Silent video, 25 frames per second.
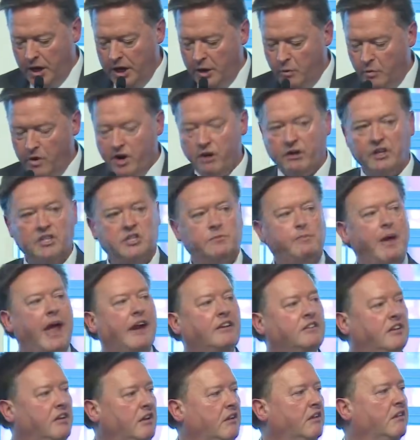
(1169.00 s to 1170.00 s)
We are
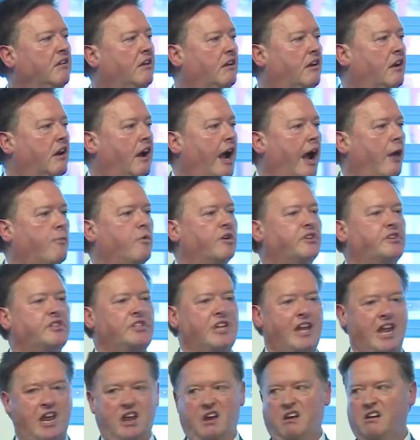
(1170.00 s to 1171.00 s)
expecting, and we're
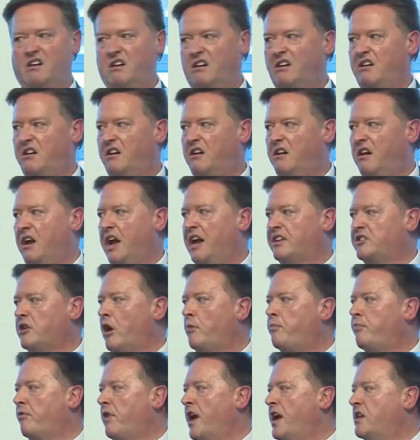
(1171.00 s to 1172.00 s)
seeing as
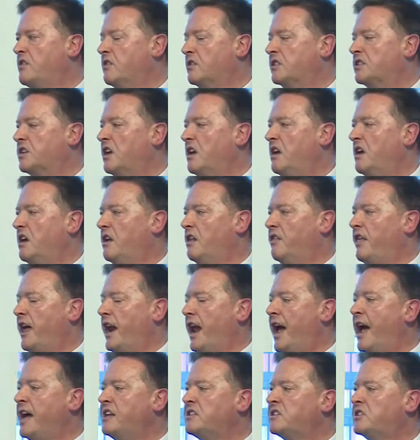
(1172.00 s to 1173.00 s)
operators, that
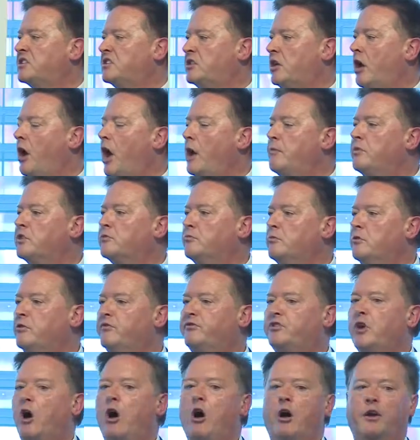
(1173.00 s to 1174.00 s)
as time has
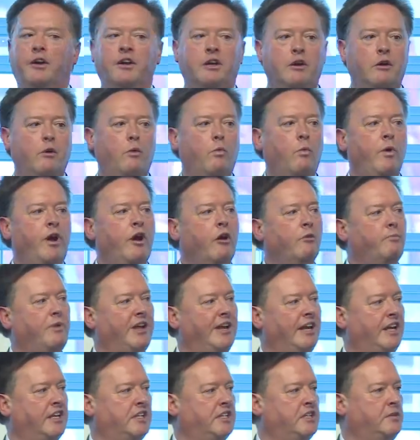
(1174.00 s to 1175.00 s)
moved on, we are
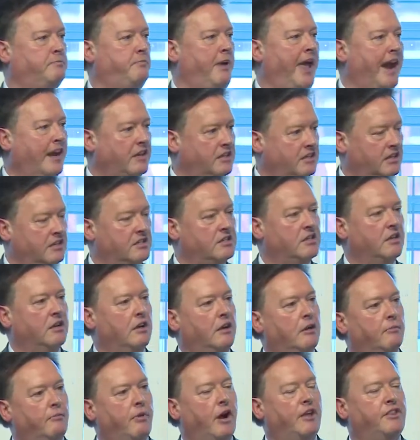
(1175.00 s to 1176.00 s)
being expected
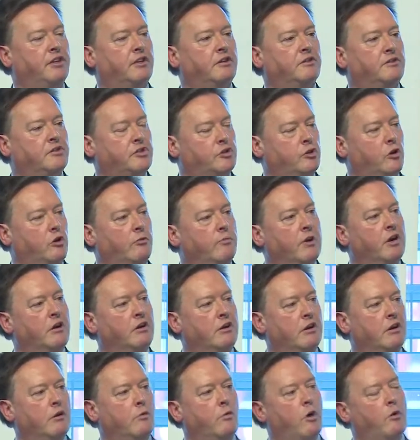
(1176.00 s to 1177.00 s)
by the consumer,
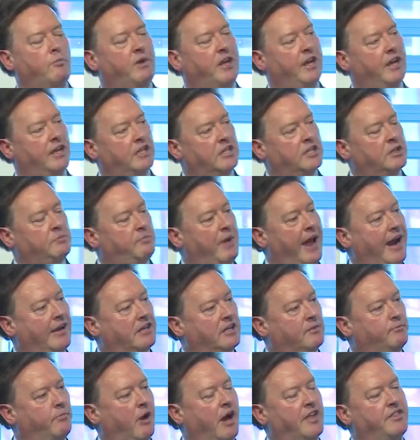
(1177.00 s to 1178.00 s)
we're being
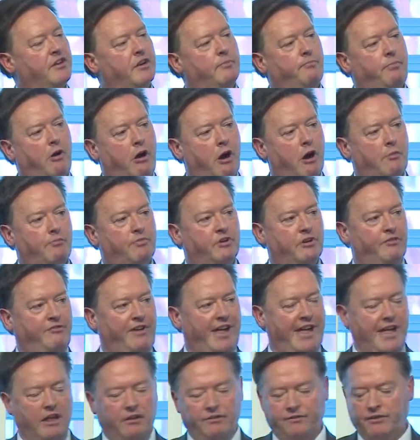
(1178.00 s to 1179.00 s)
expected by the Department of
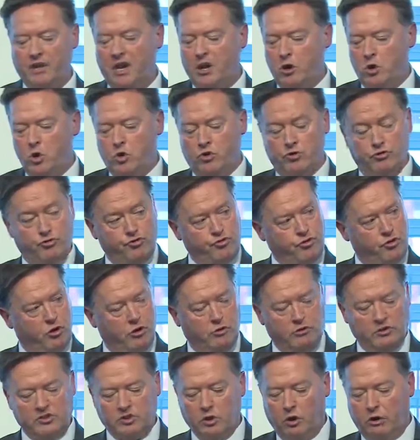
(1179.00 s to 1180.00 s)
Health, who
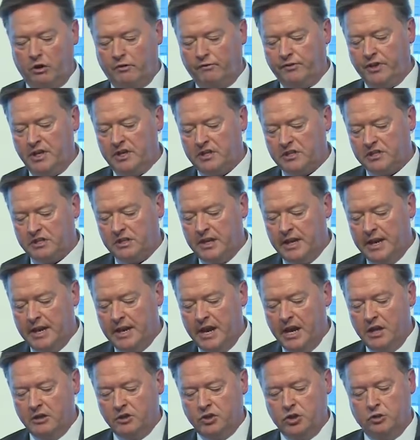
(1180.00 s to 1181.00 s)
controls all of this,
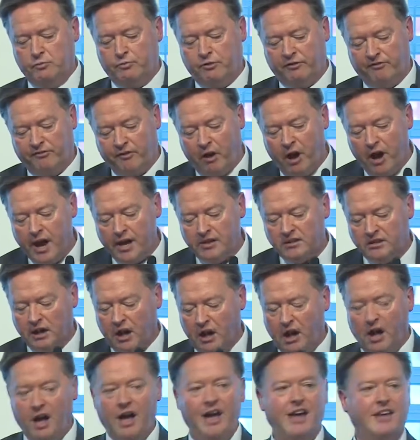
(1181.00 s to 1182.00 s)
to provide the
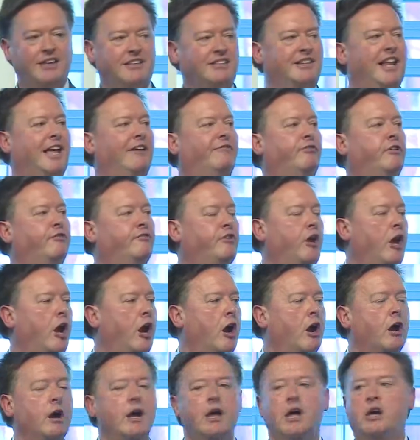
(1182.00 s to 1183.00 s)
highest level of
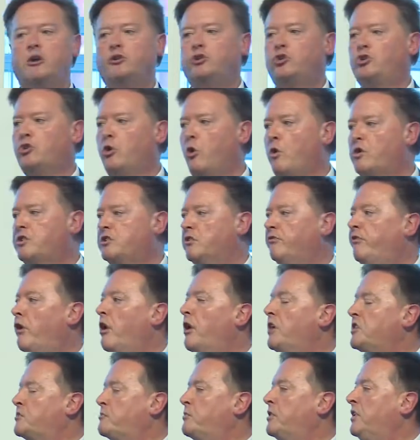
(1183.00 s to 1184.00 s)
care short of
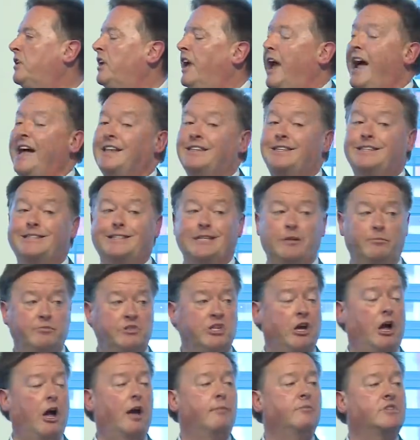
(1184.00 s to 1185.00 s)
hospital and
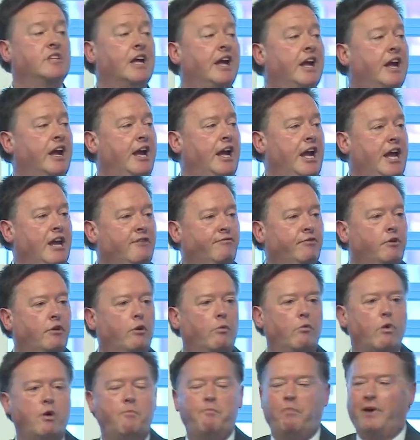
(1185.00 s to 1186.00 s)
sometimes even
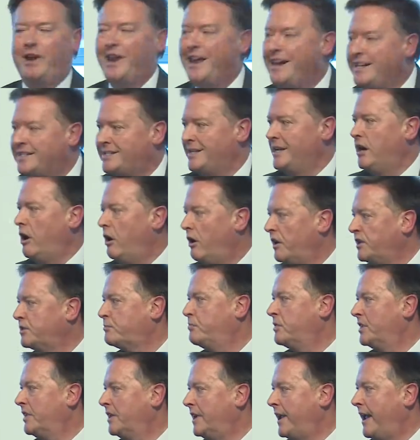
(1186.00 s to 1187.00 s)
replacing
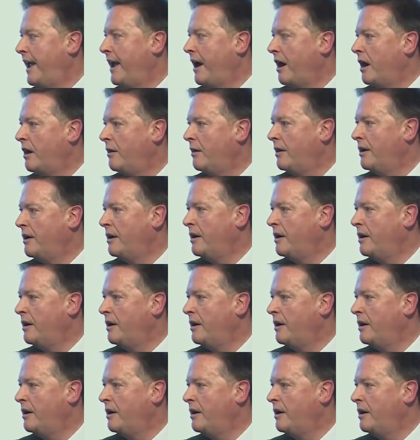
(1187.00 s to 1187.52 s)
hospital care.